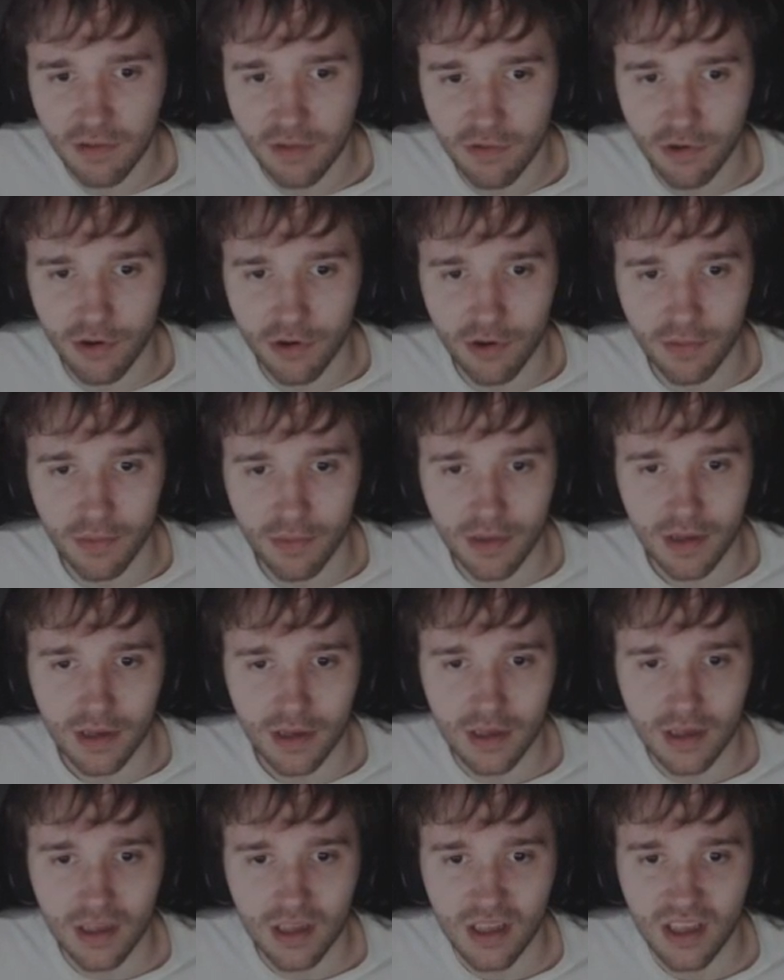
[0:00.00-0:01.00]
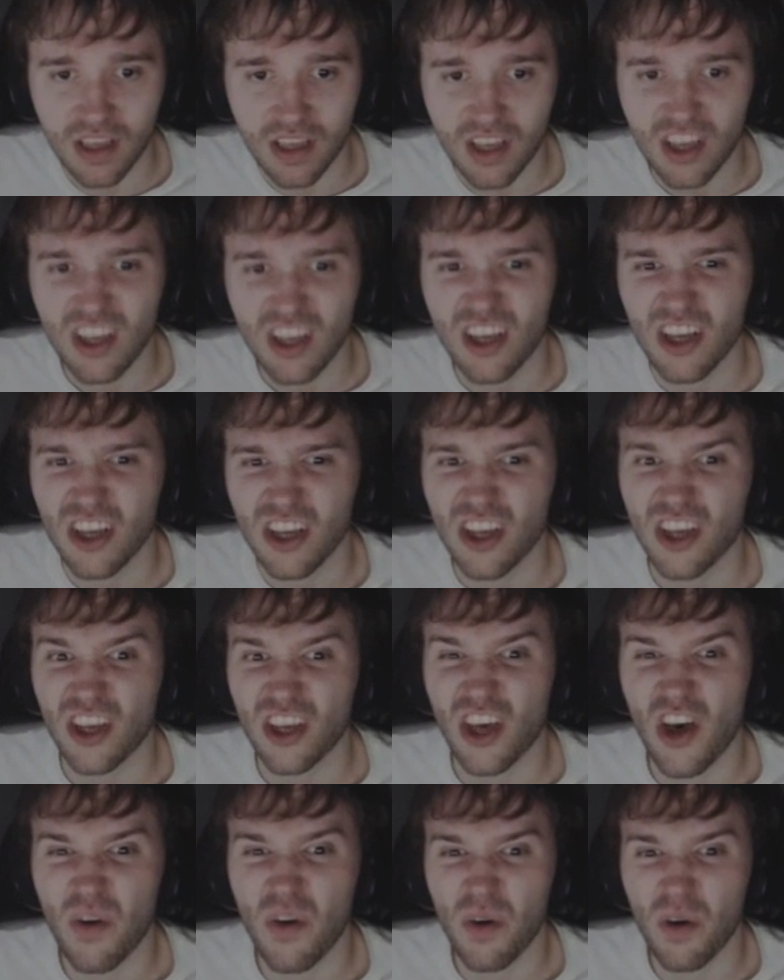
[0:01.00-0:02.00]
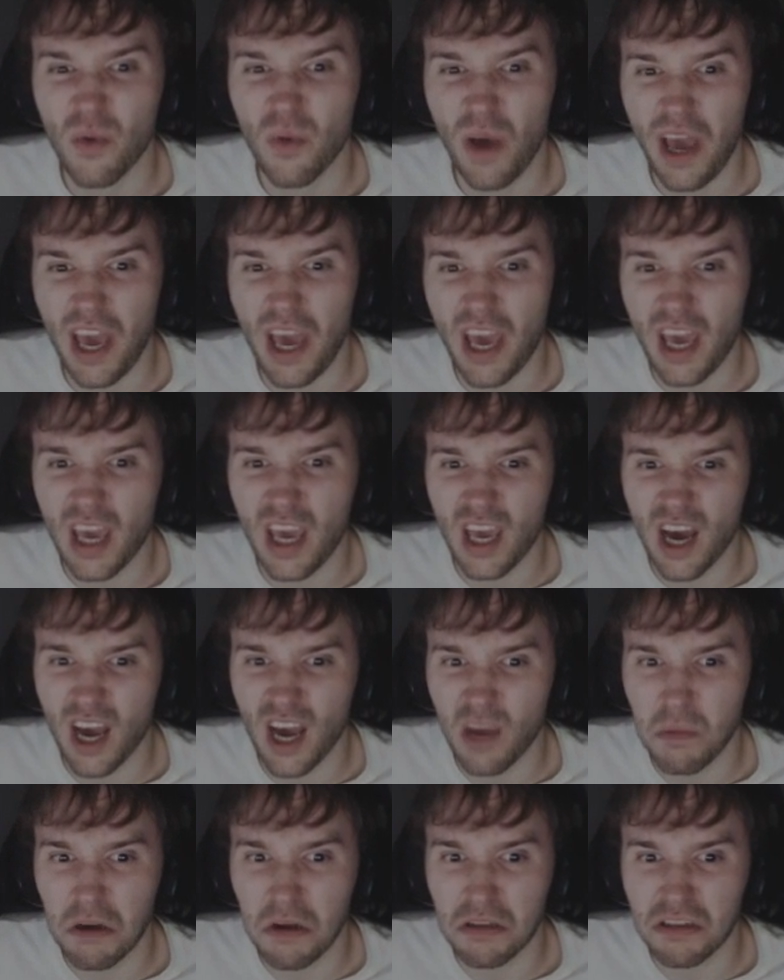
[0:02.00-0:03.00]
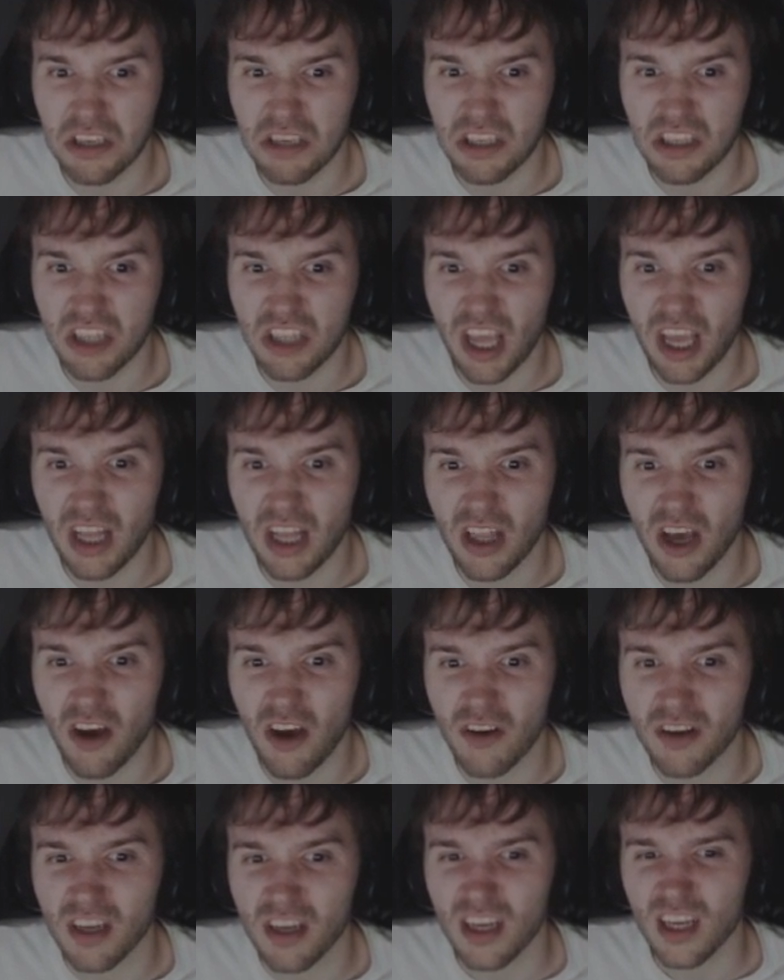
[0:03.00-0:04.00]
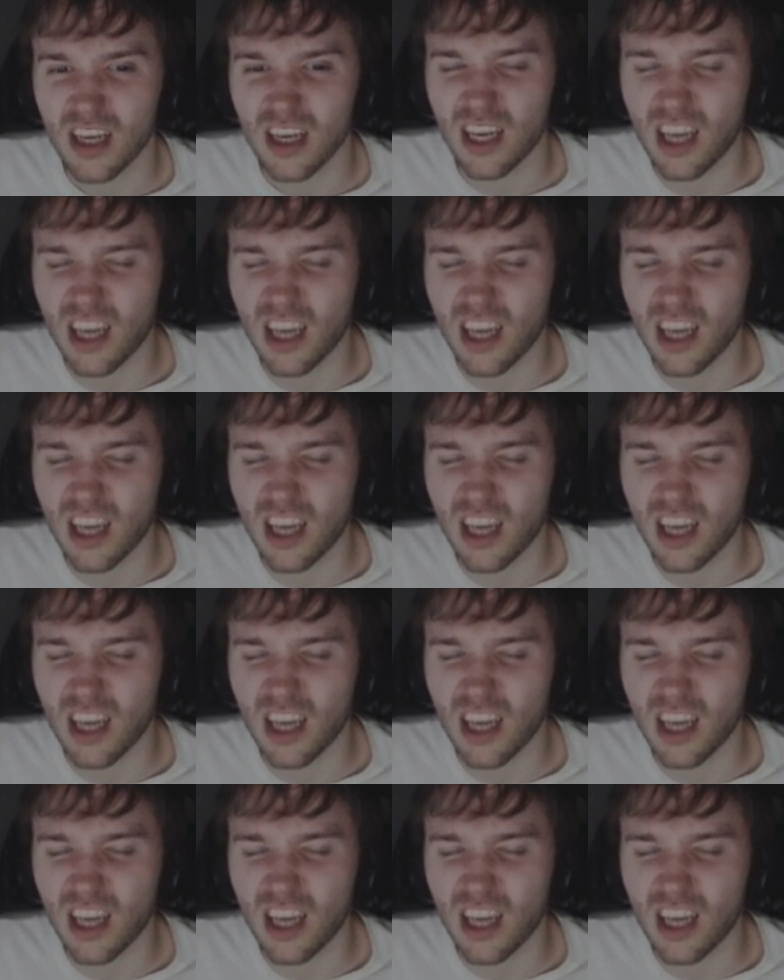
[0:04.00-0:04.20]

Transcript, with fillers: in the room. Go away! I want to stay alone.